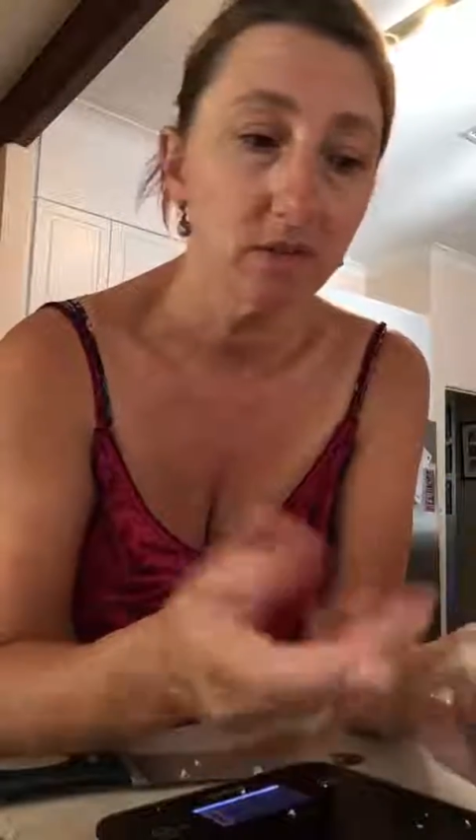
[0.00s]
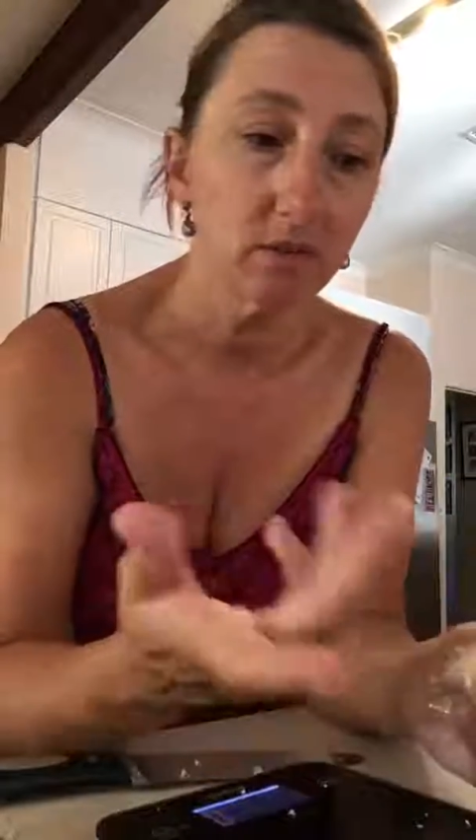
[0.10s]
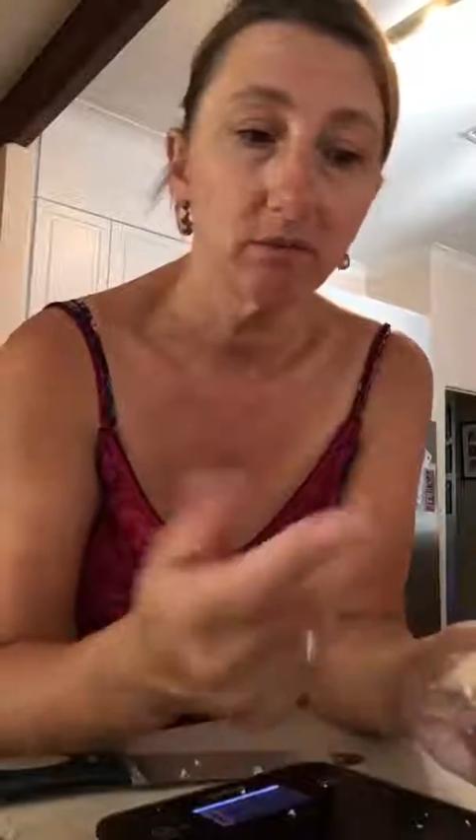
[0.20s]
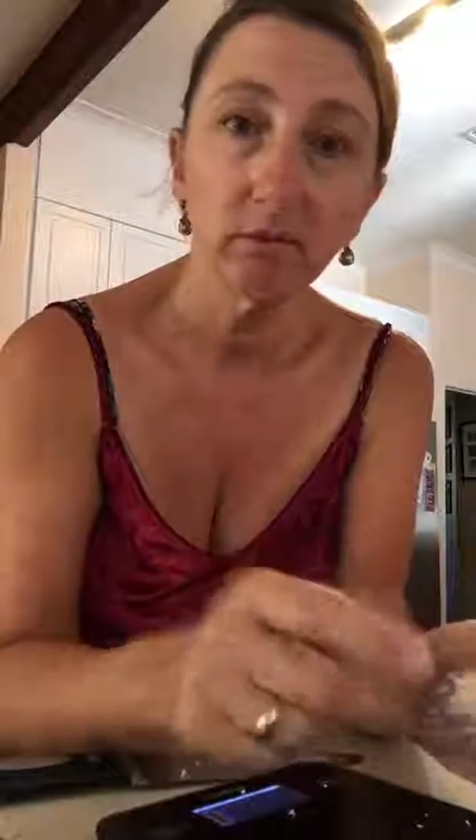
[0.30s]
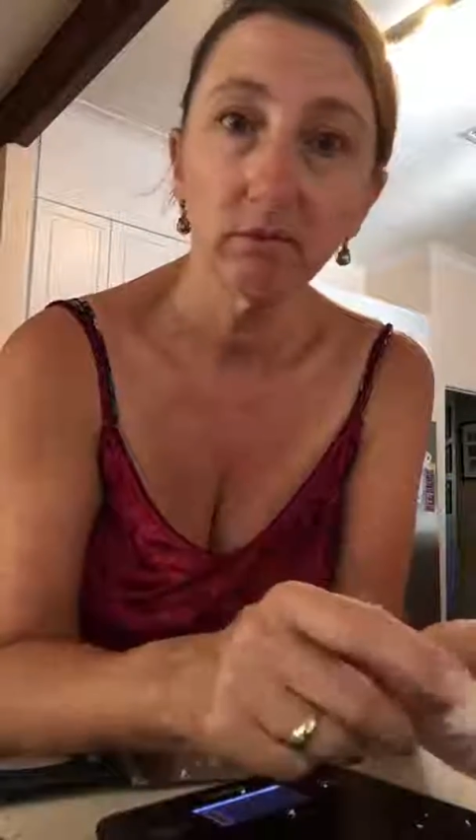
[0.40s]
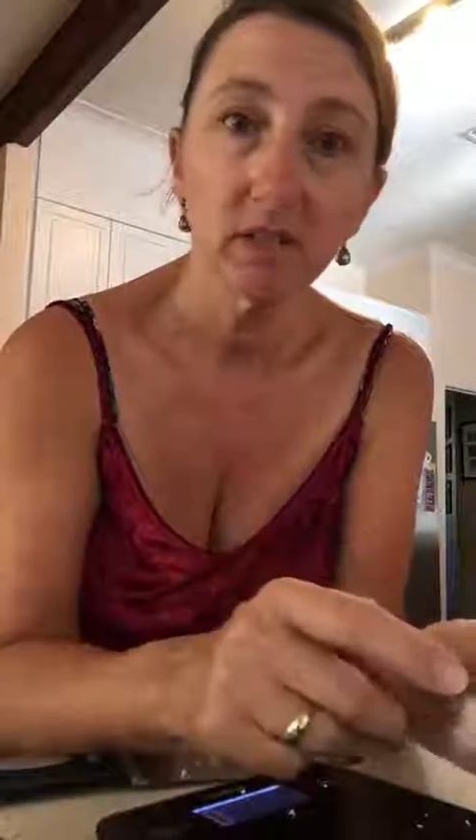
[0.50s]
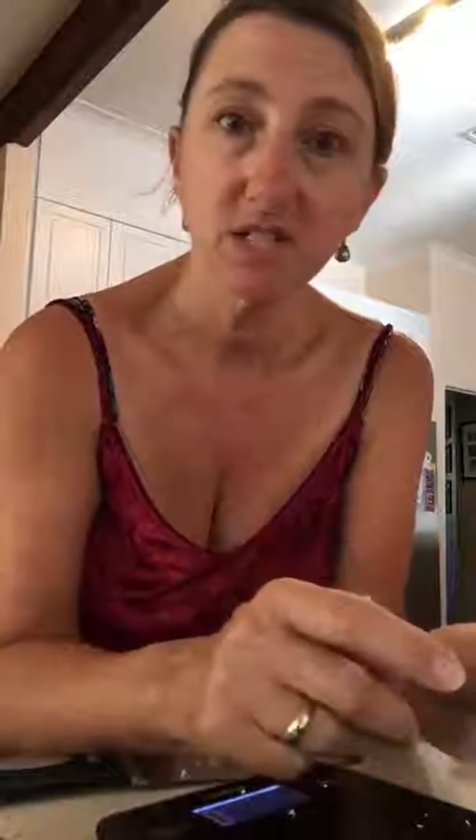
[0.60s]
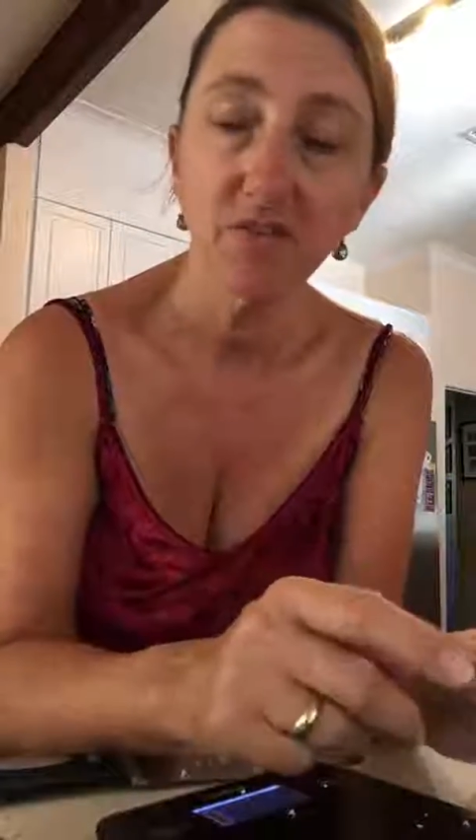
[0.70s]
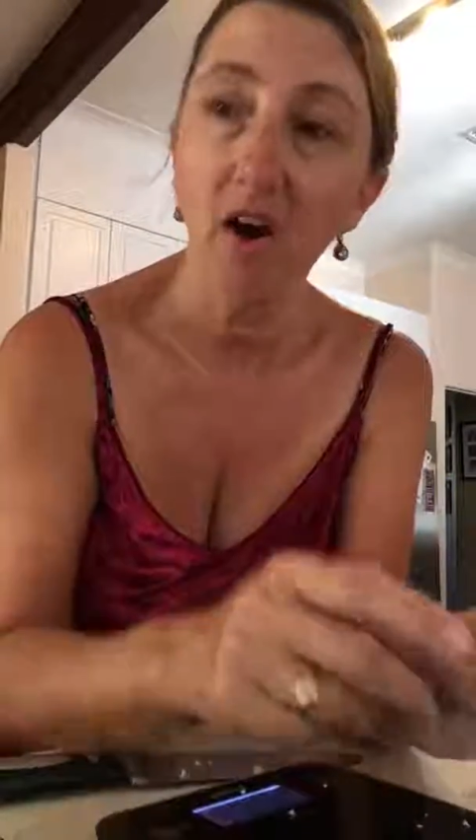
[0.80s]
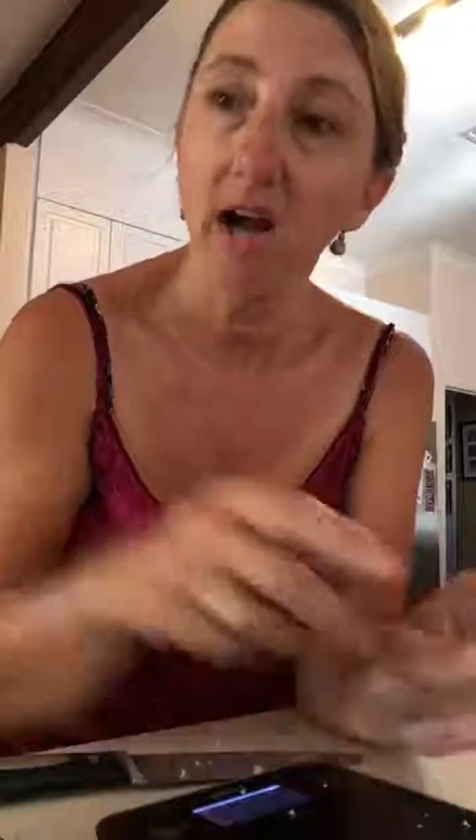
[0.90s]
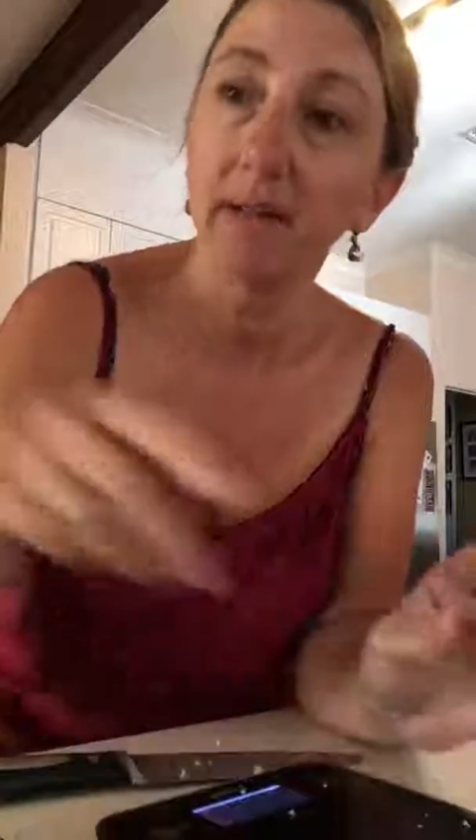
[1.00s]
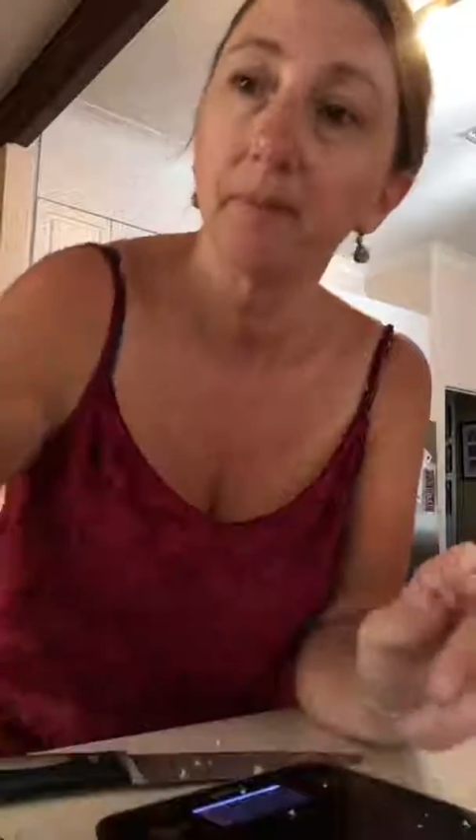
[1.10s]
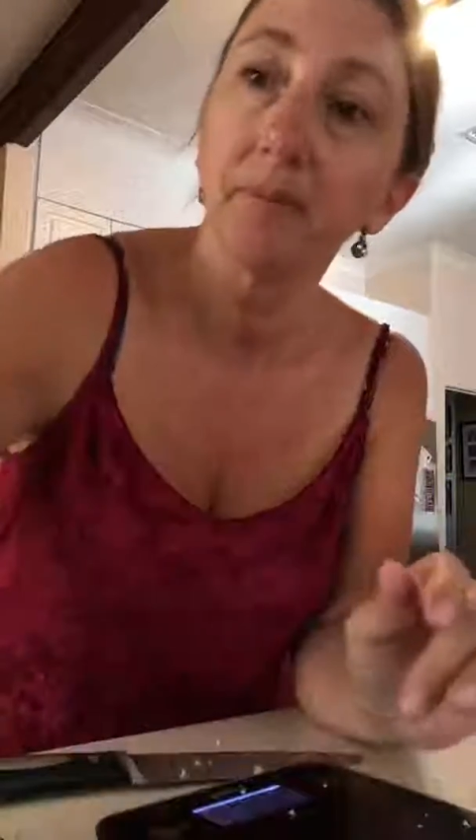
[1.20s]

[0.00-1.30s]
and that's fine.